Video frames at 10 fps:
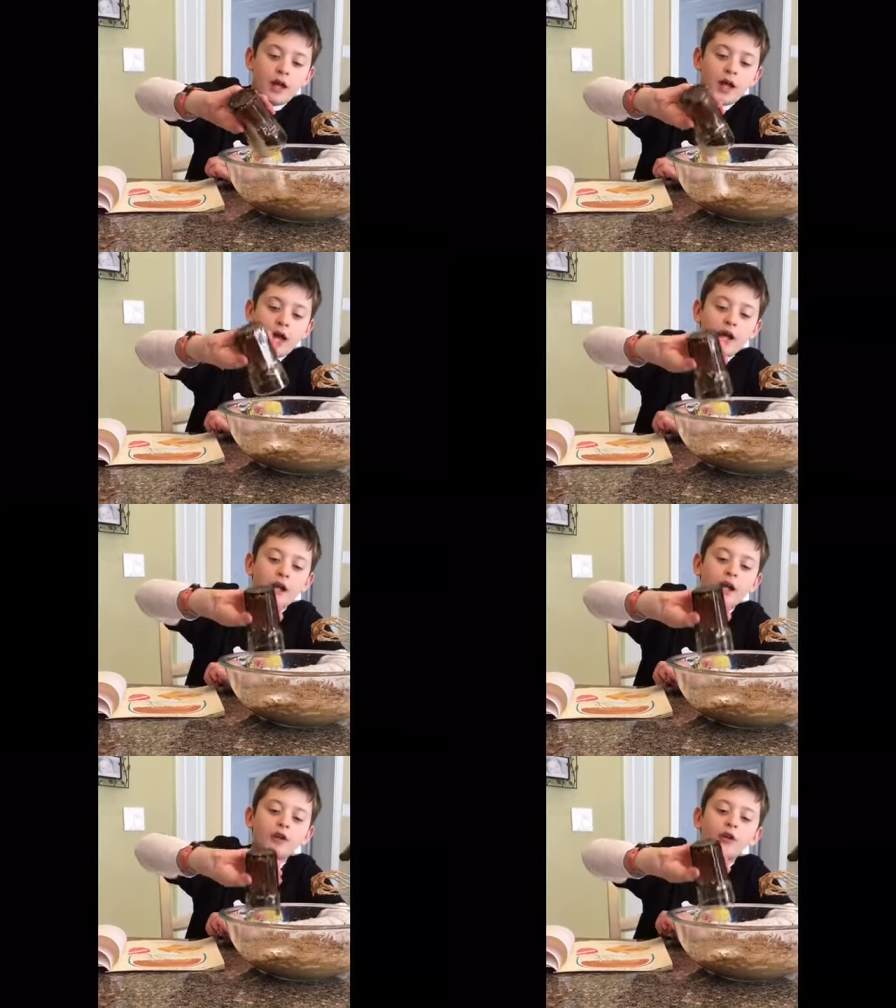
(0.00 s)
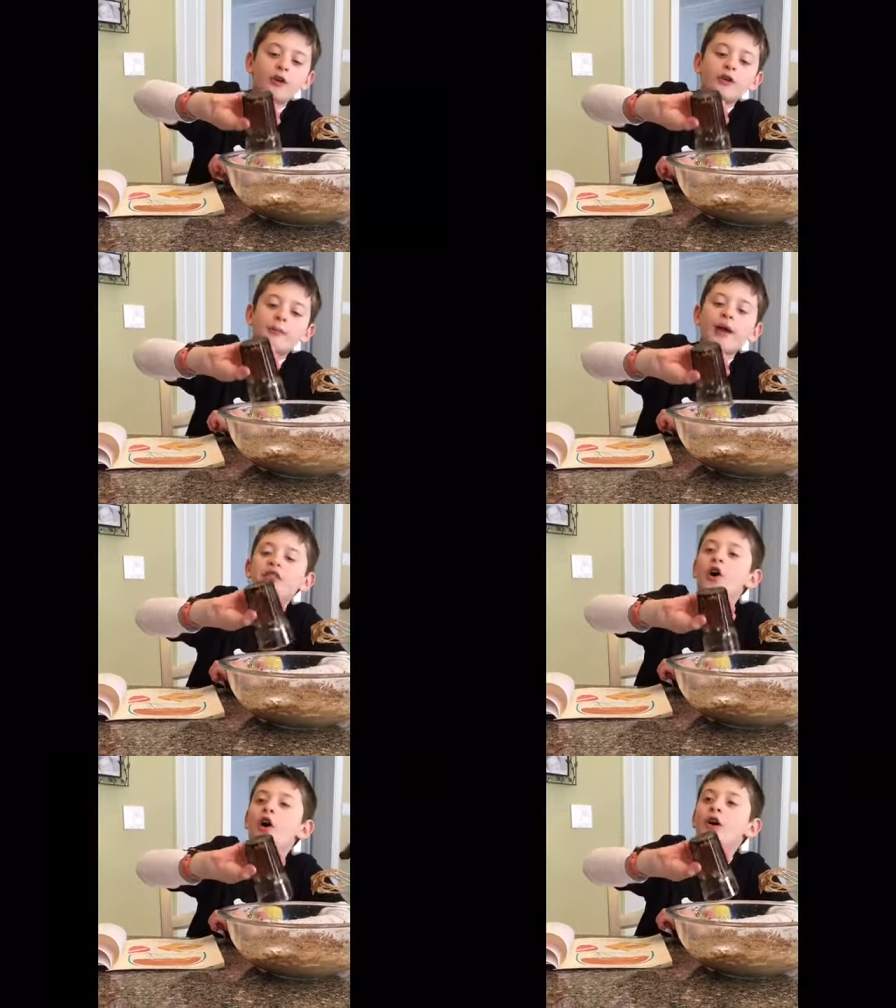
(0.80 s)
And I learned about
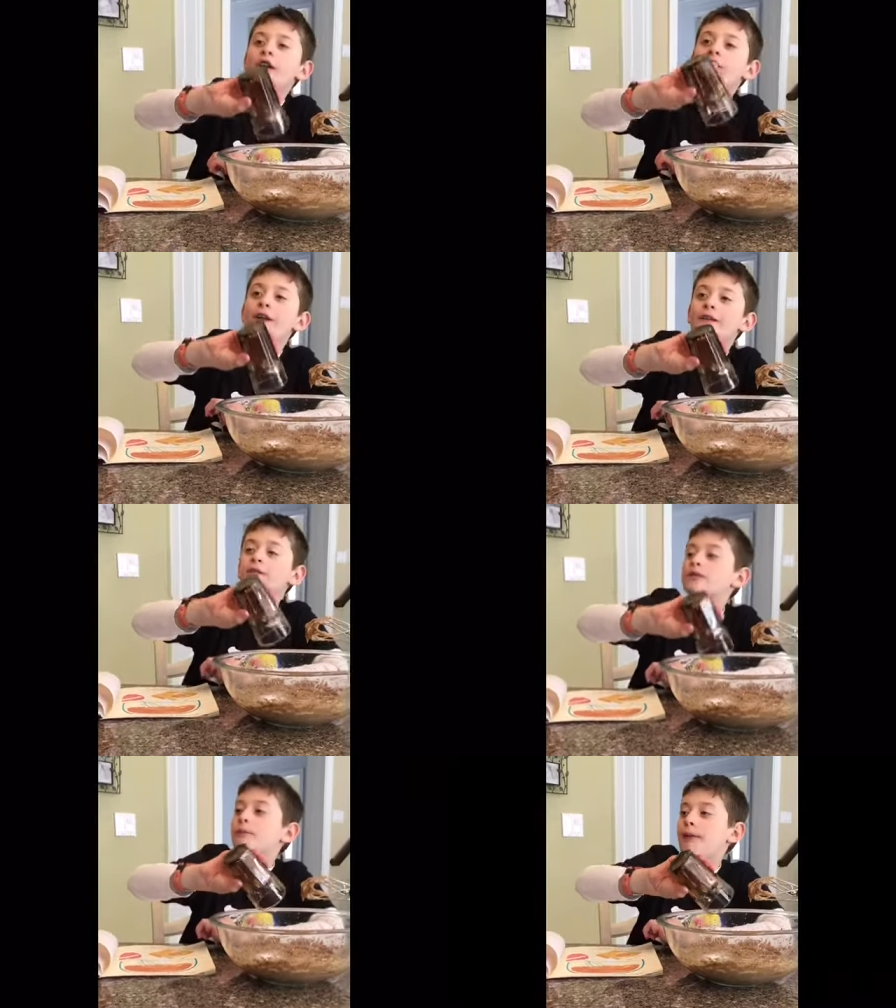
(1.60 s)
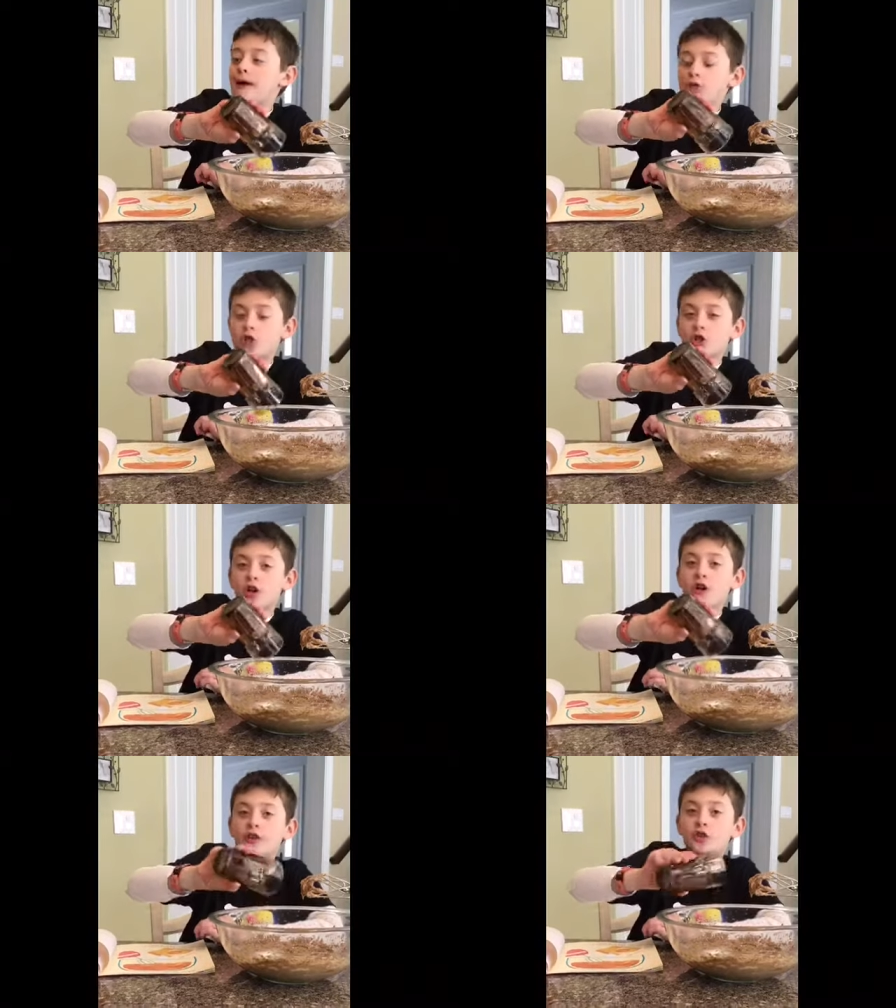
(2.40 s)
the hard ingredients, like the brown
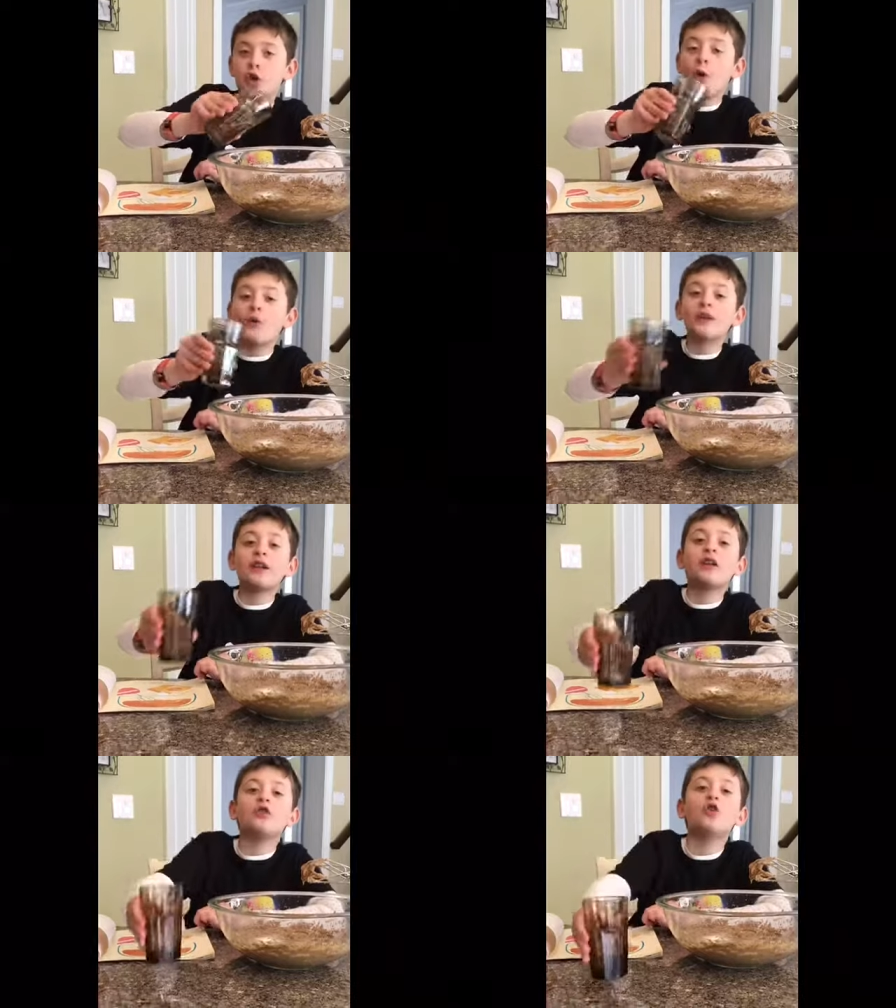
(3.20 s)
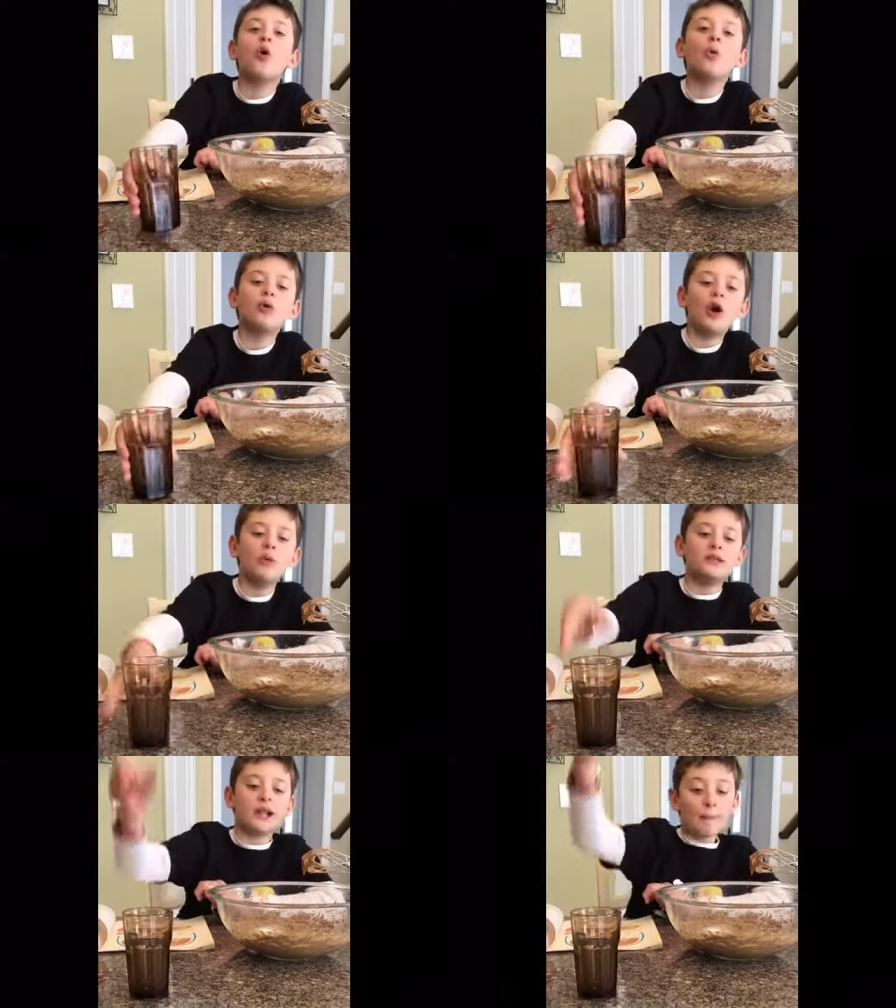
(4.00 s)
sugar. Don't go
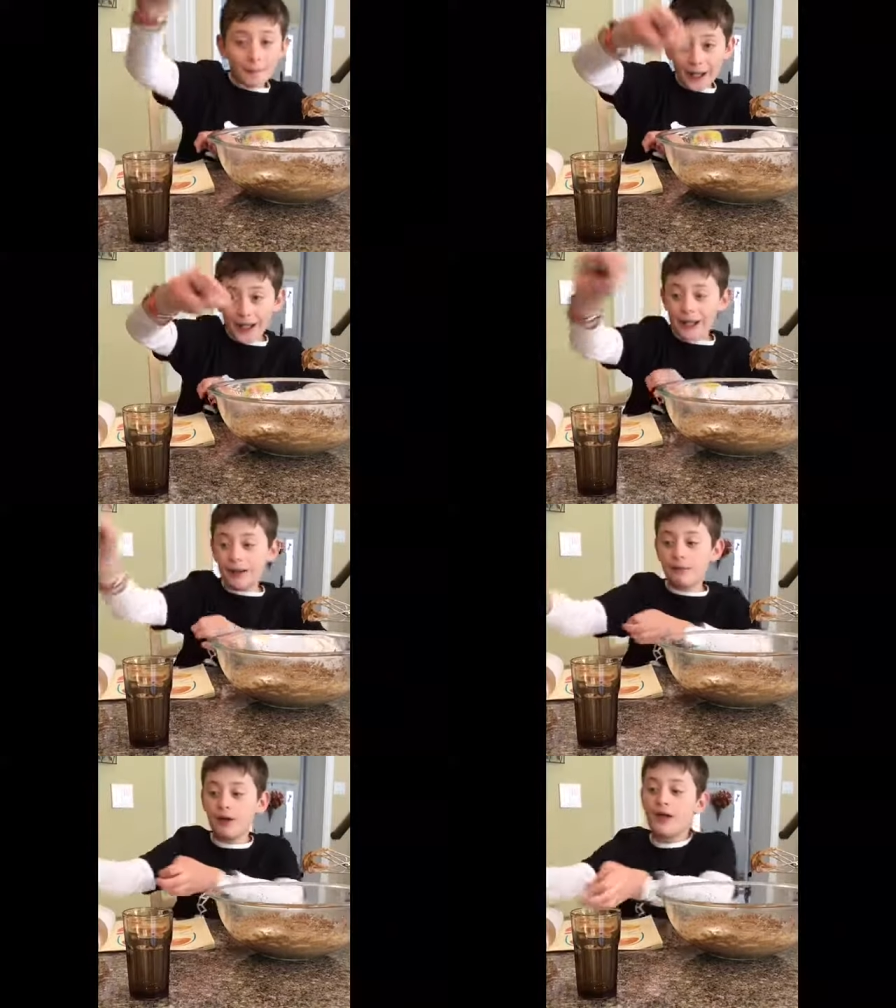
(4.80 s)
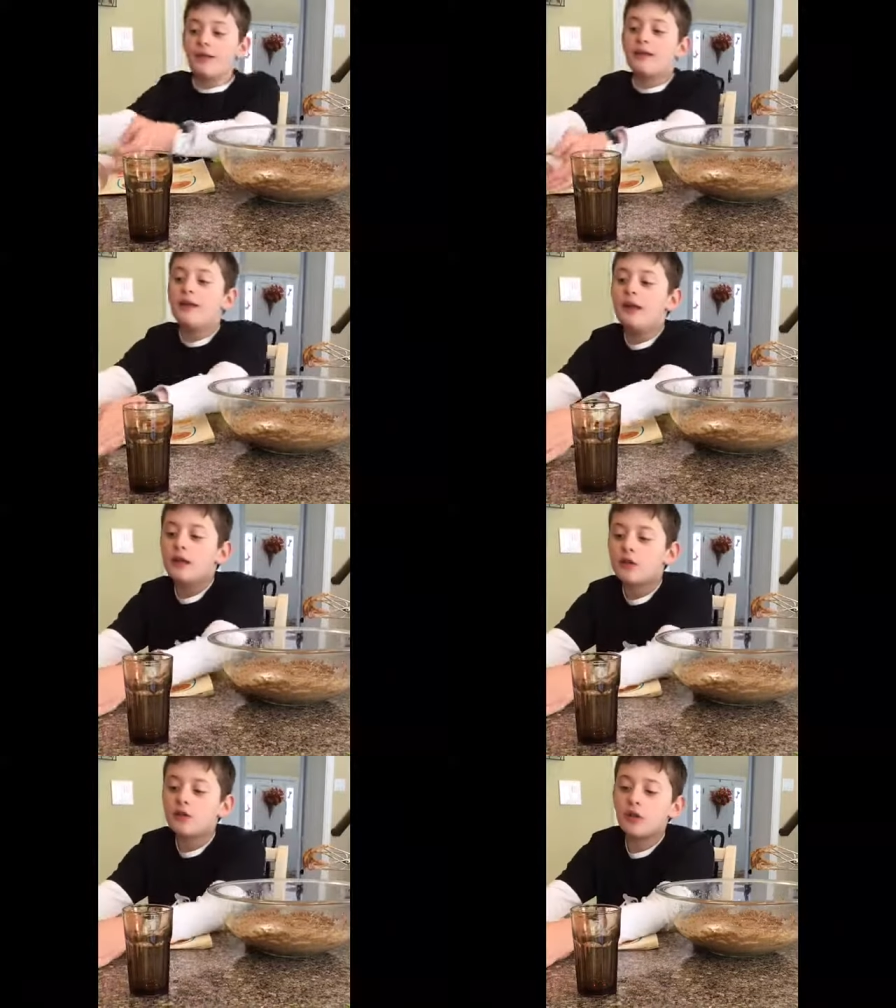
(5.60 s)
dumping it in because
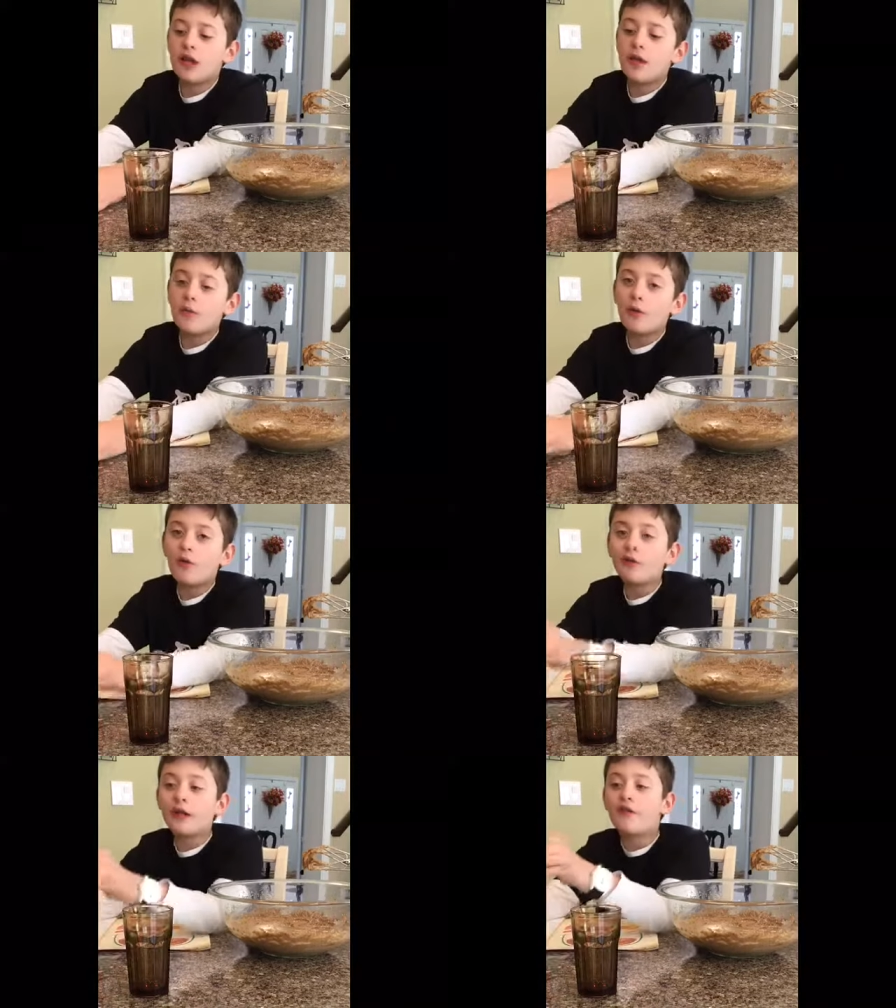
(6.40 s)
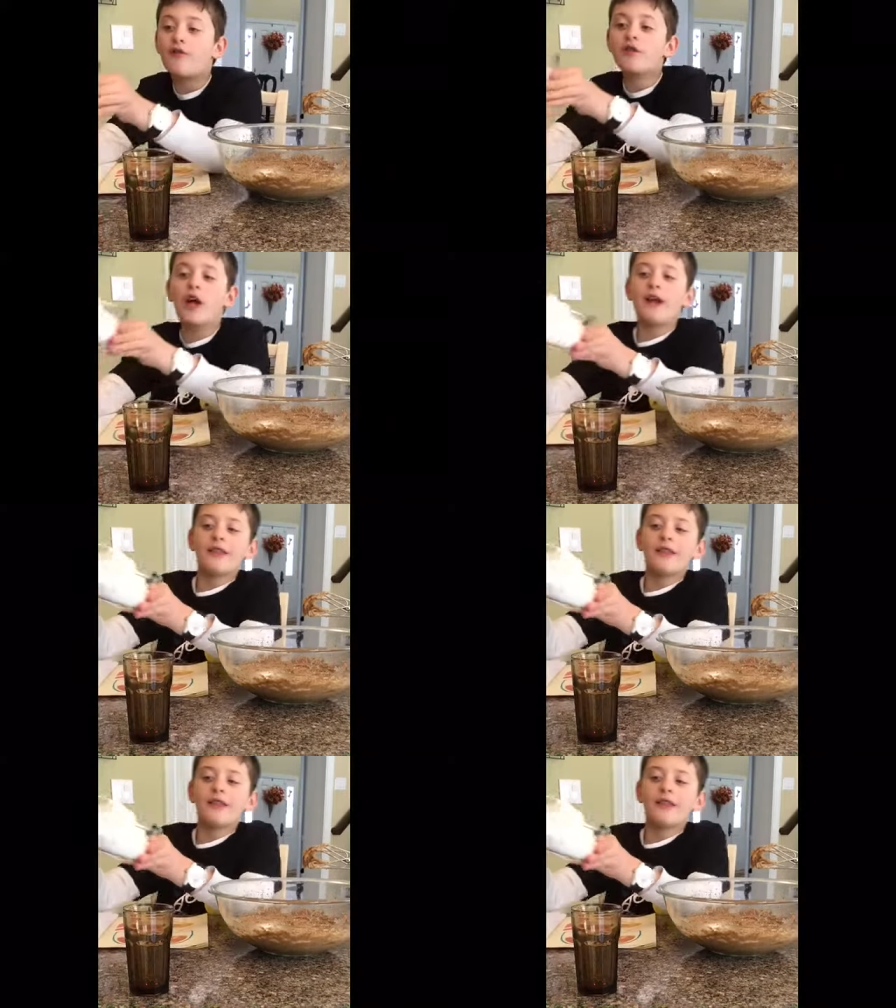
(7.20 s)
it will like fly.